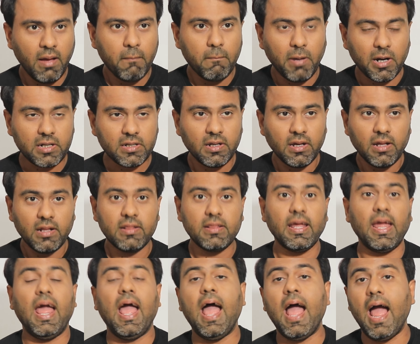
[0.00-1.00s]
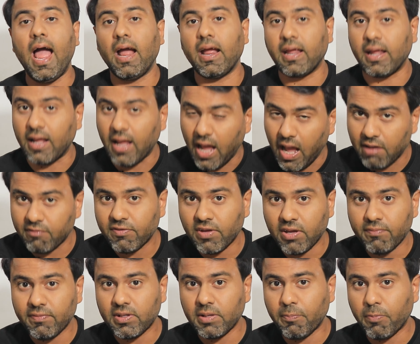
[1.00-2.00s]
but they have
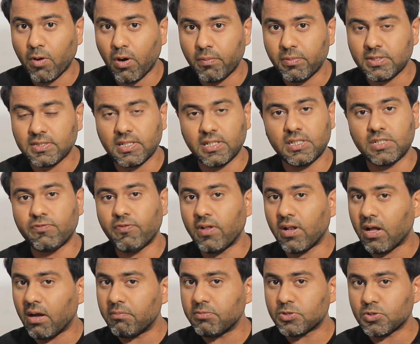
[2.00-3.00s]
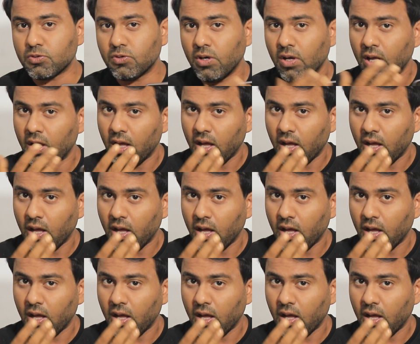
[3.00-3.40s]
given the promise that it will come to